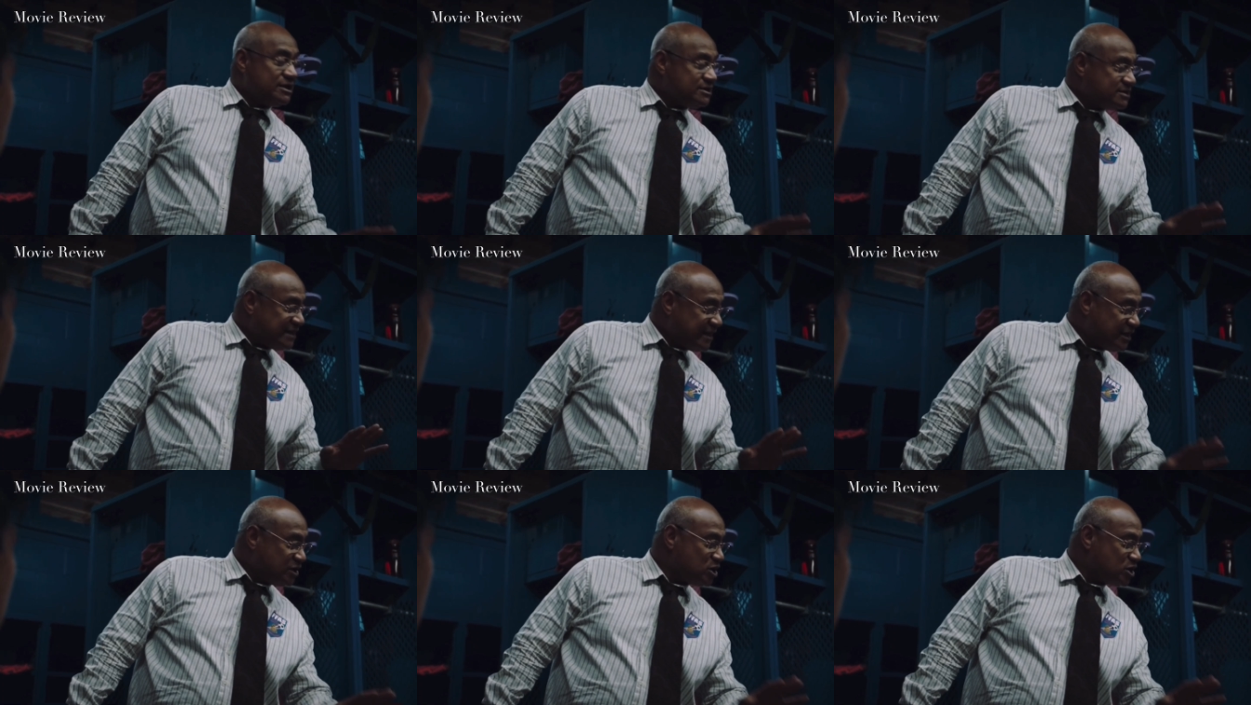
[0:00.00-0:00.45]
he will
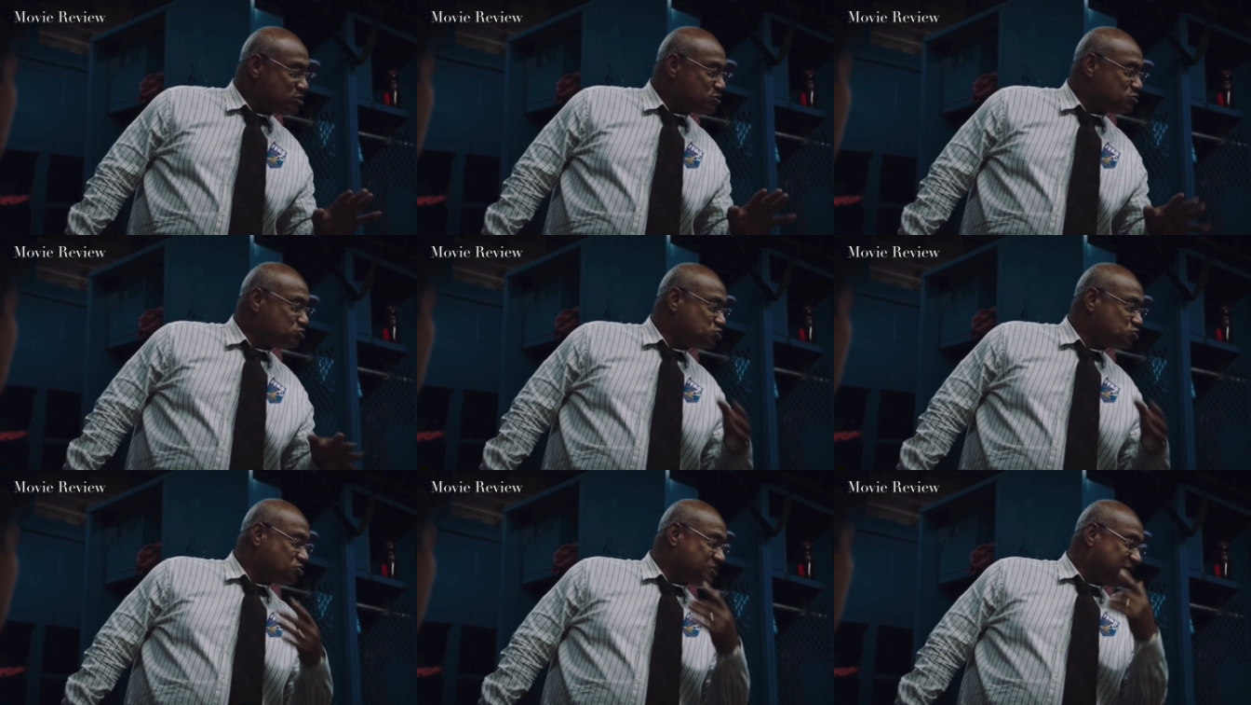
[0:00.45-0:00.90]
lose a
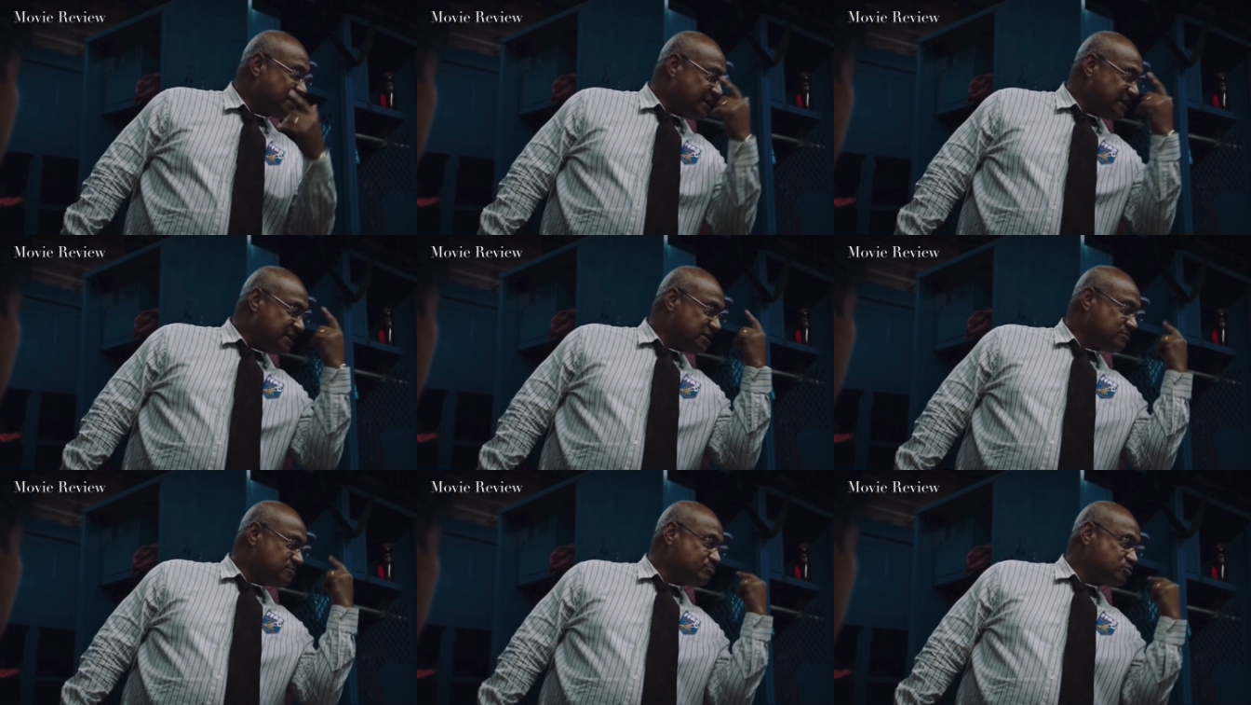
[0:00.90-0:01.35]
bet
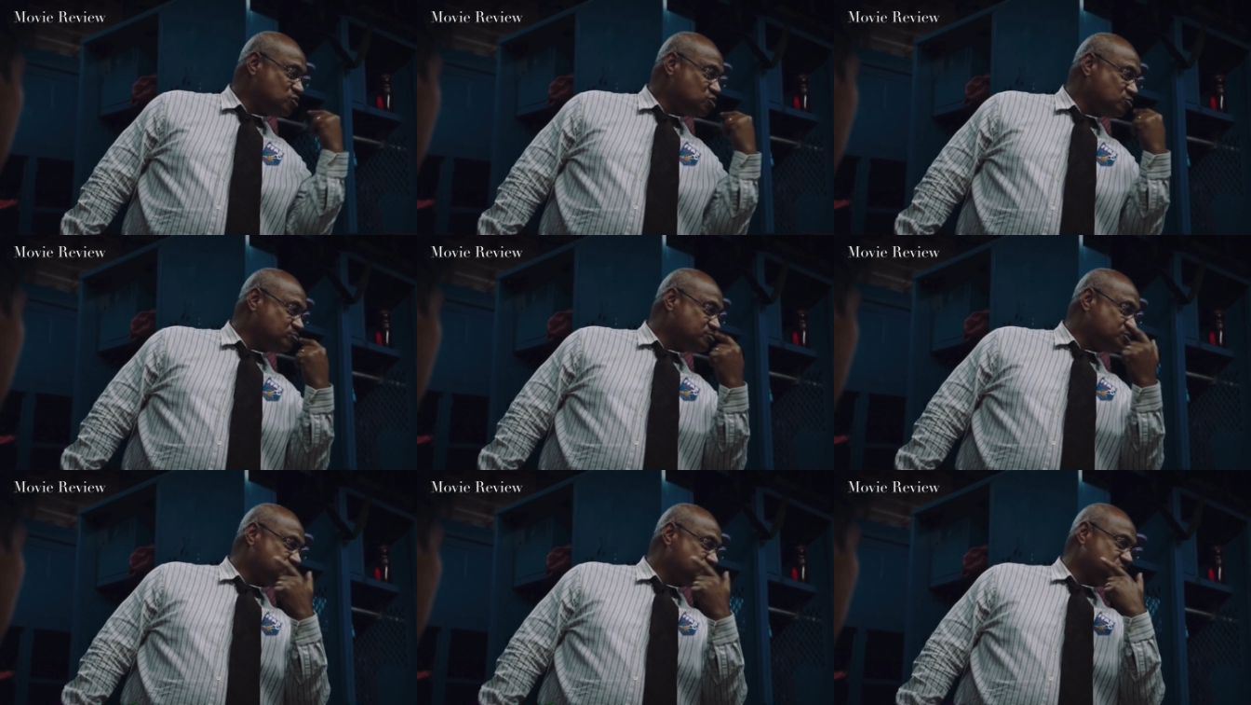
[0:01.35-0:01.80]
and his
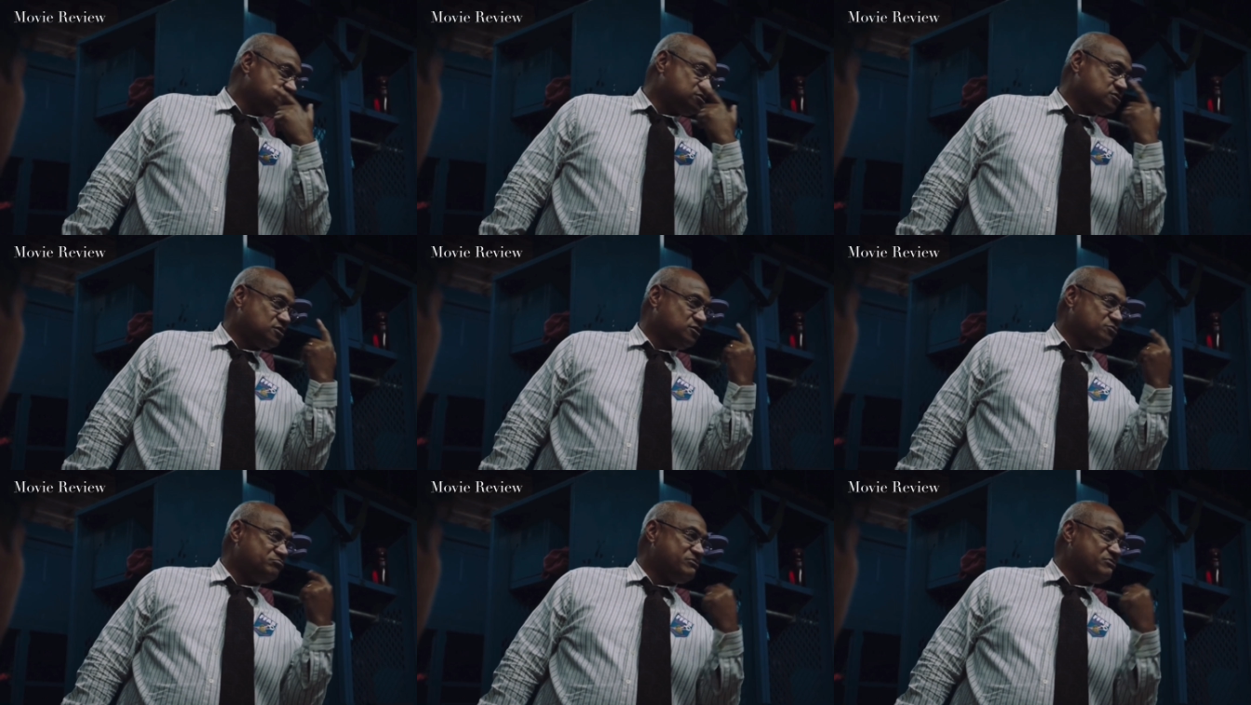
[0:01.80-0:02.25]
face will be
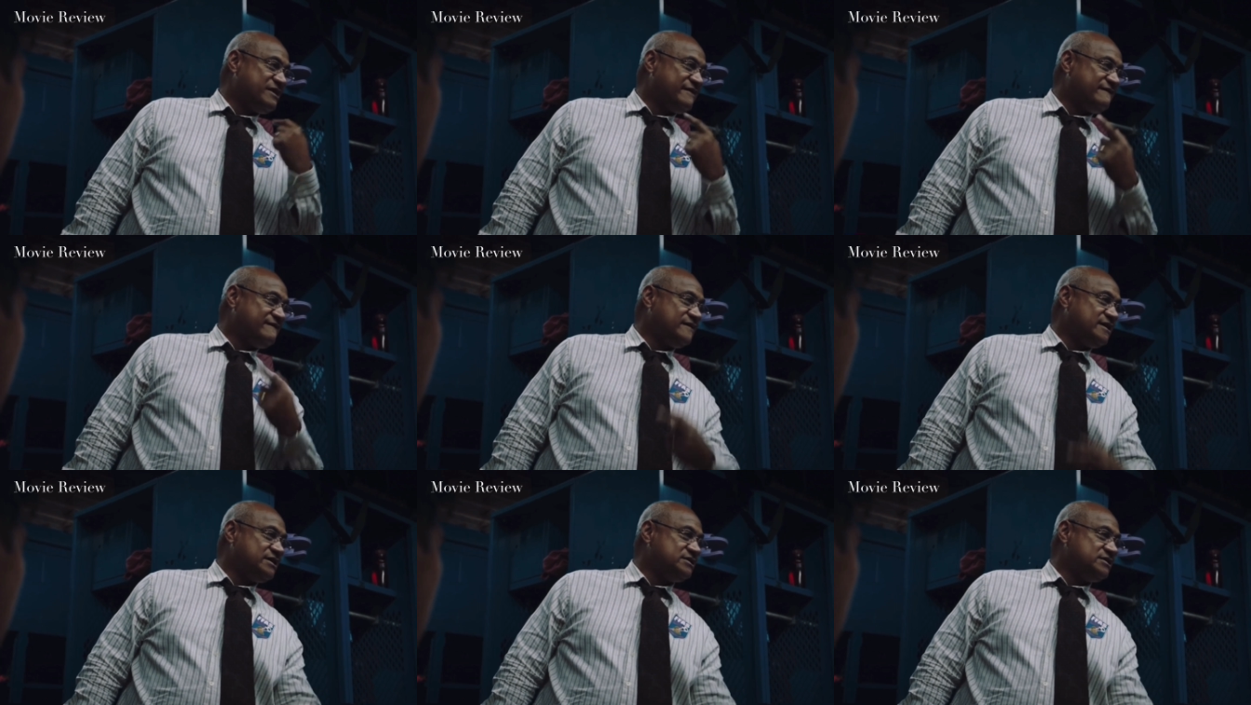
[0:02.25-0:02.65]
painted with